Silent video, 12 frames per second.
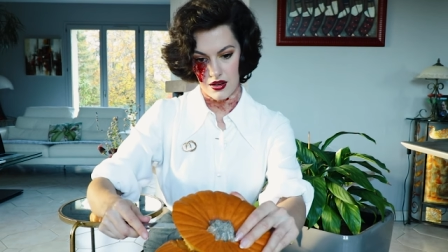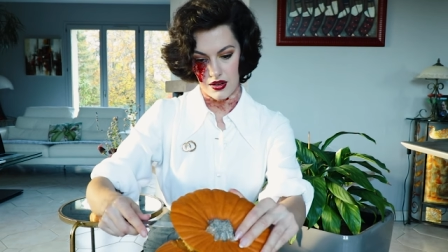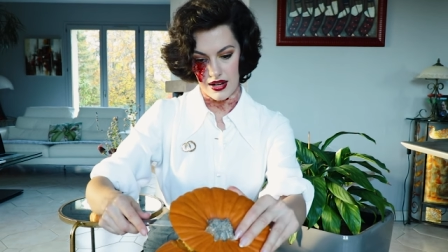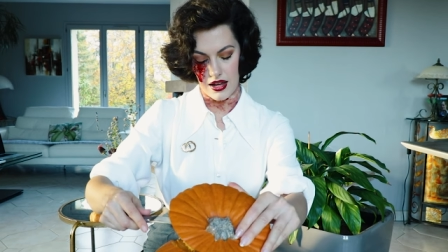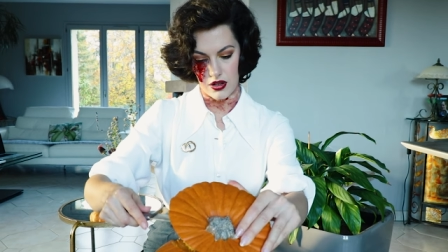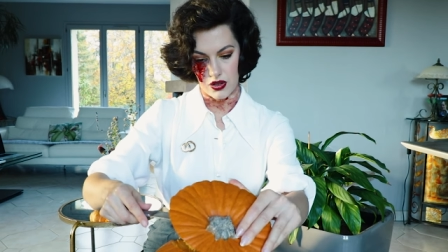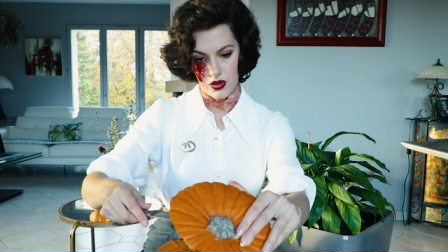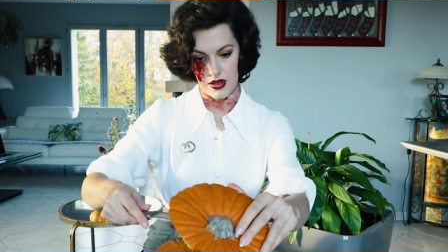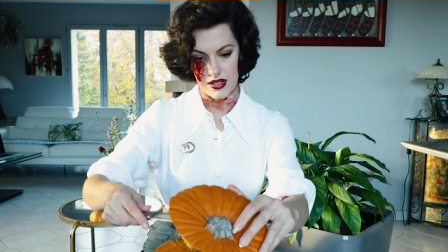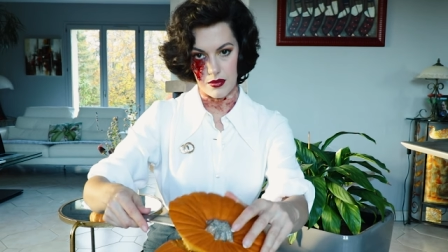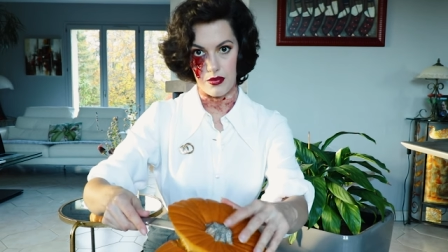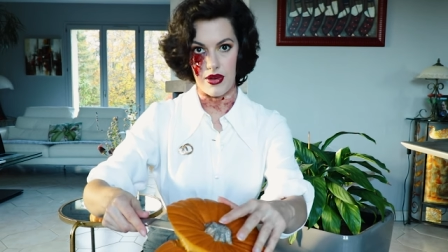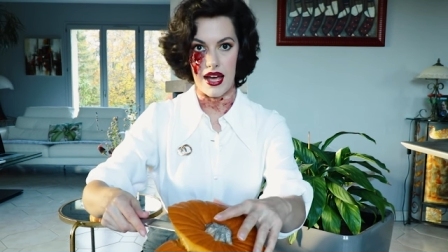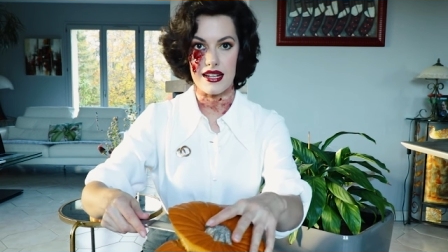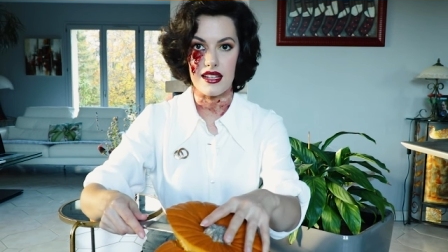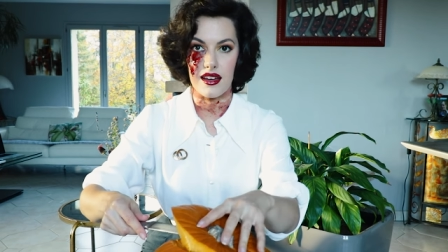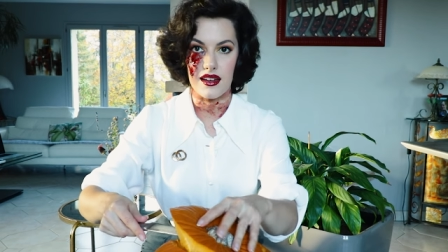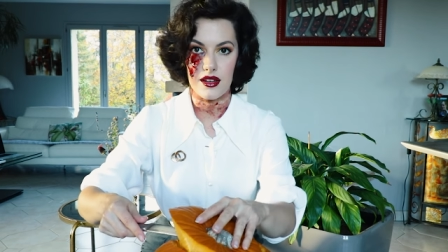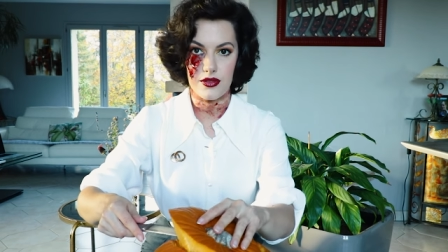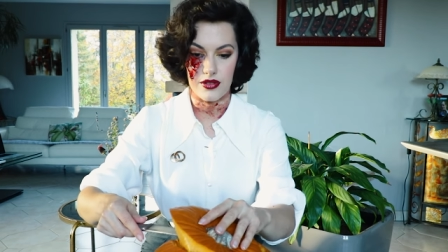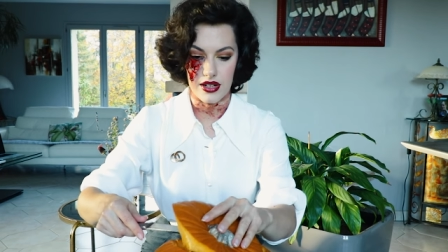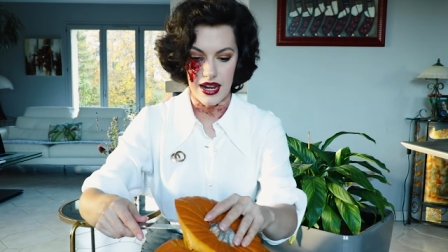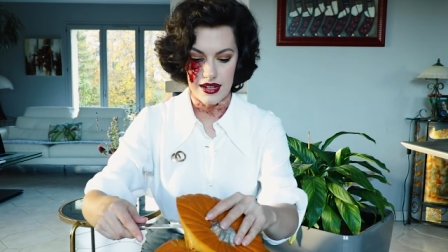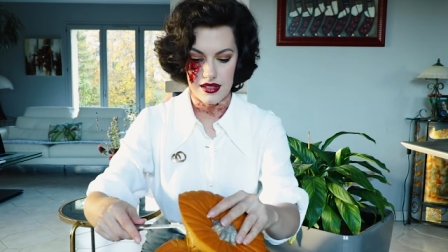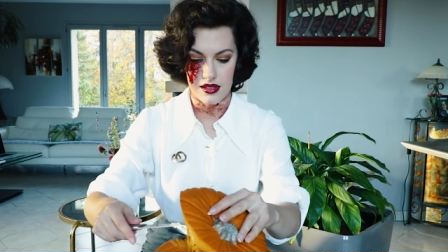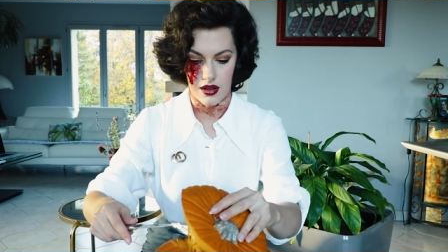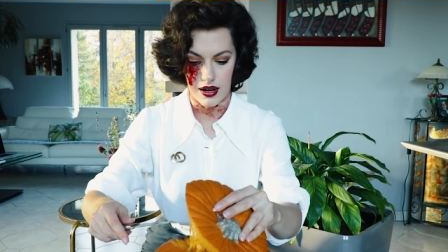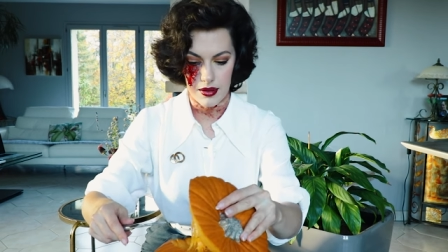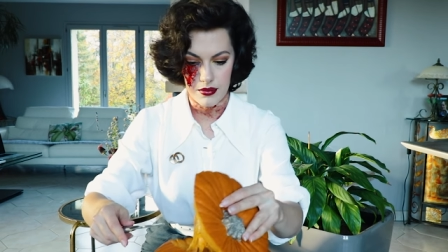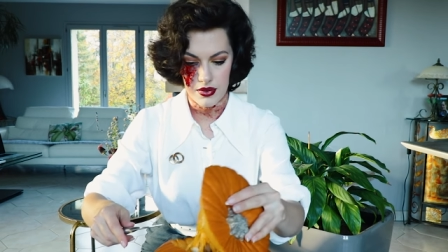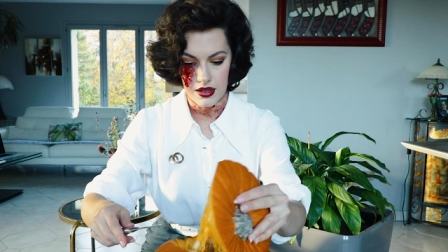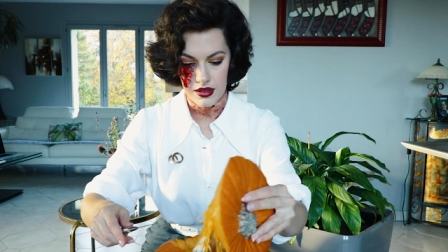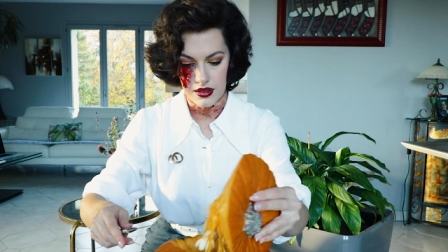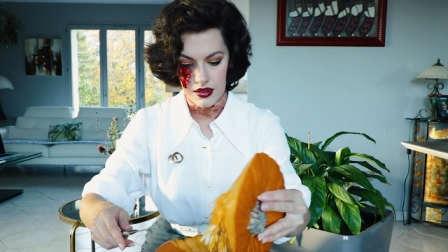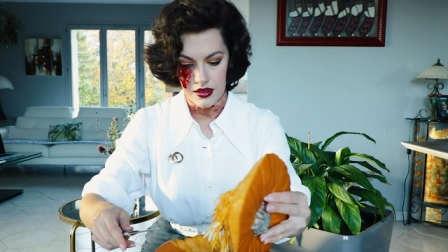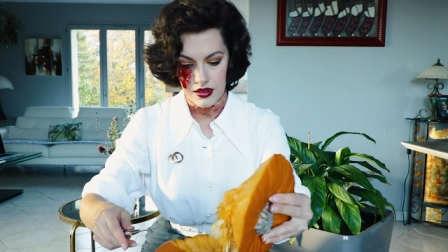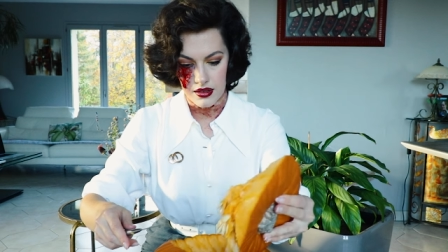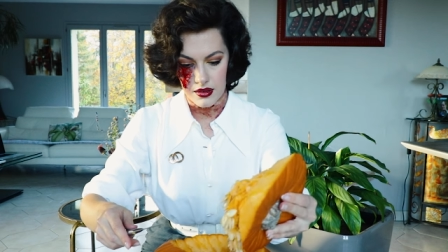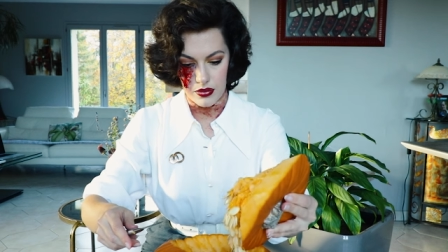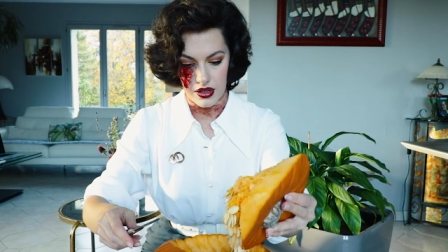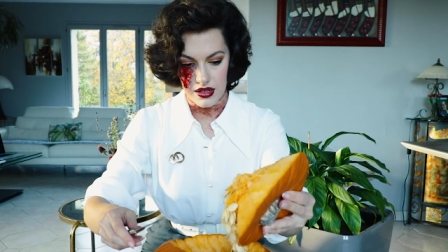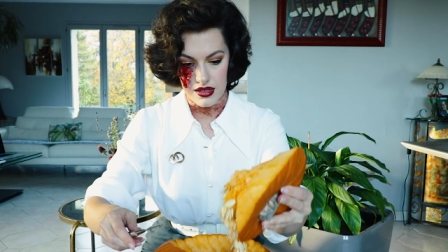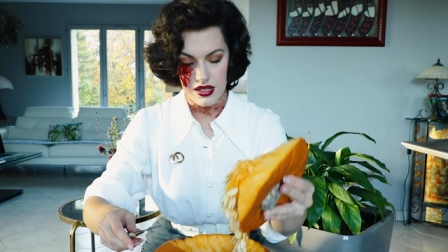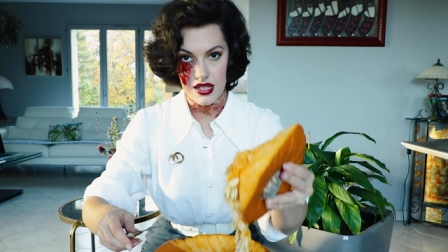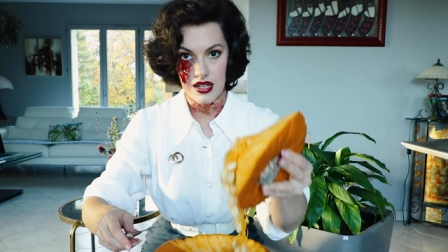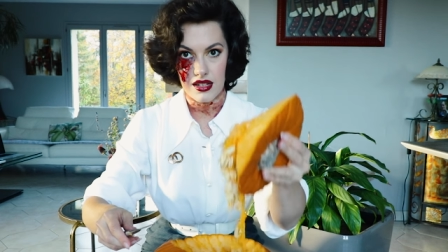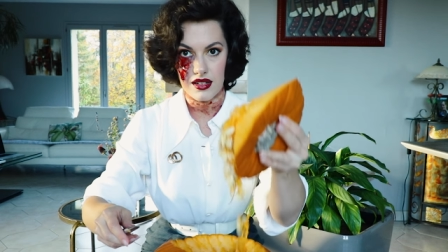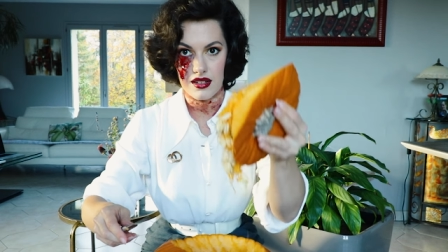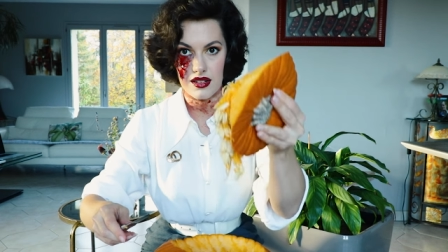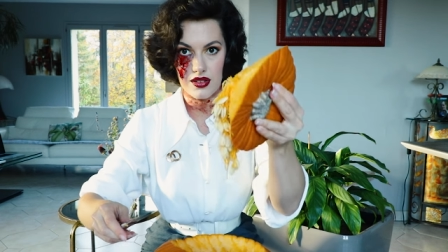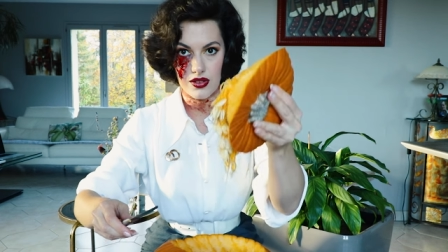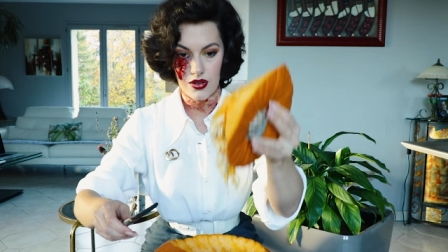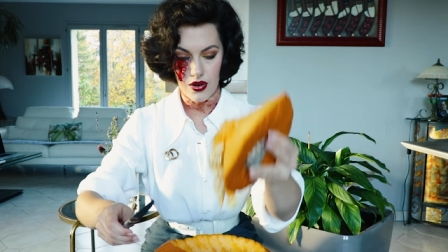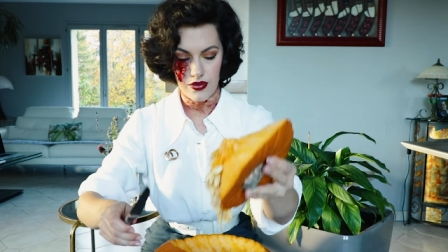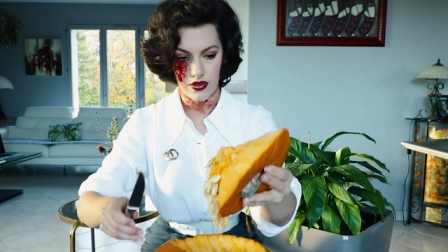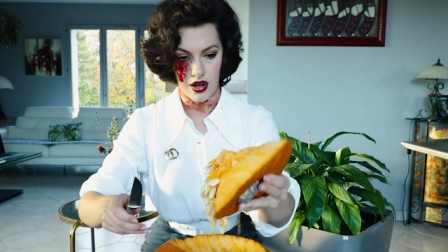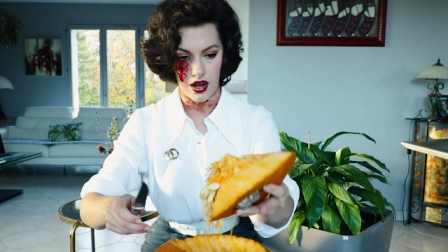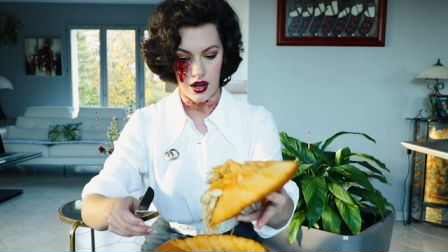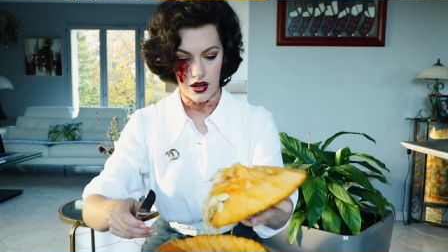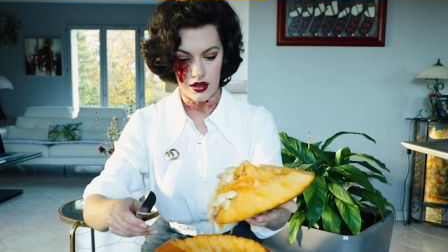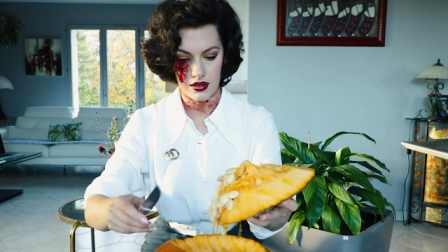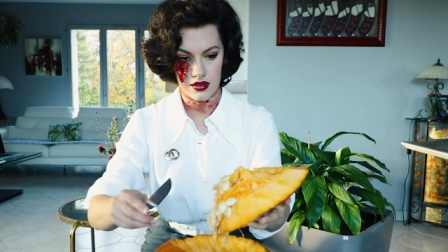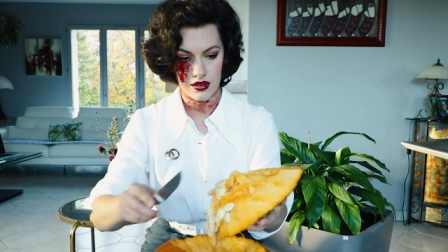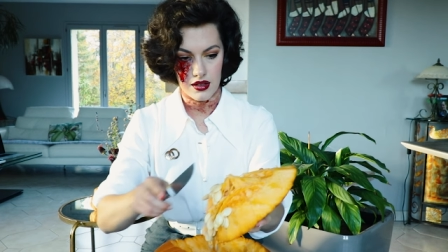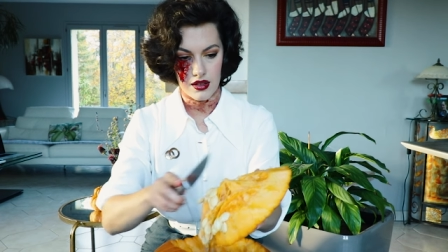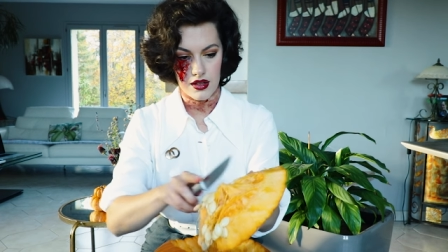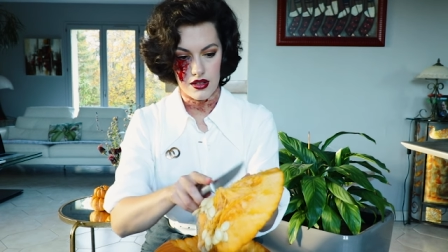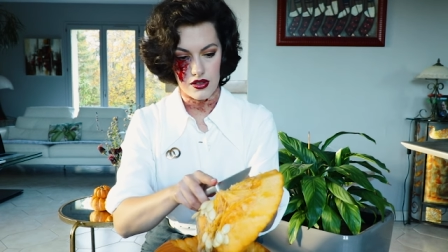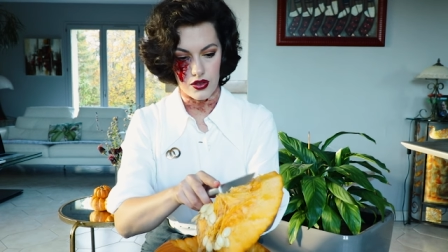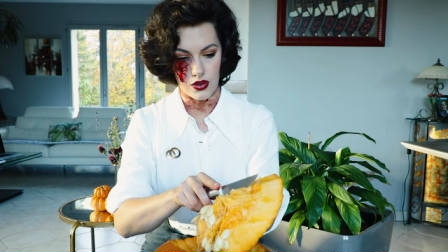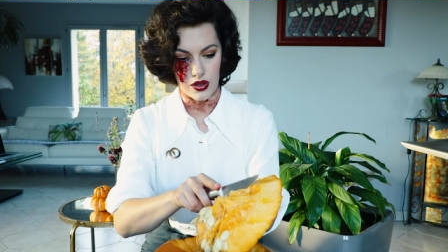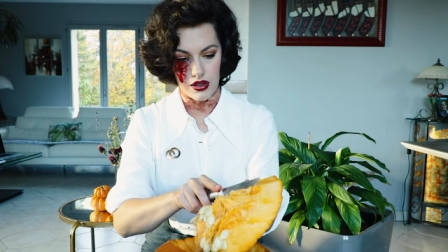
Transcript: on how to do this better for next time, but so far, so good.